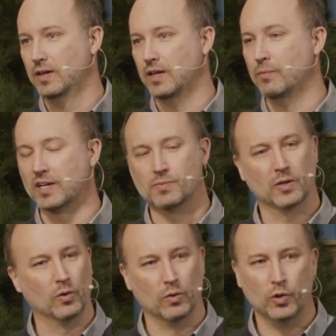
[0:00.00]
And it makes me
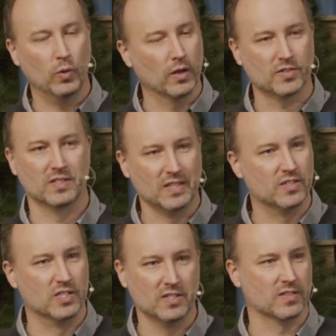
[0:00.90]
go, who else needs
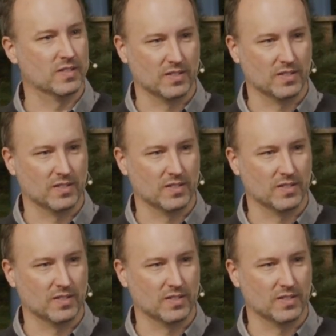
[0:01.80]
Jesus that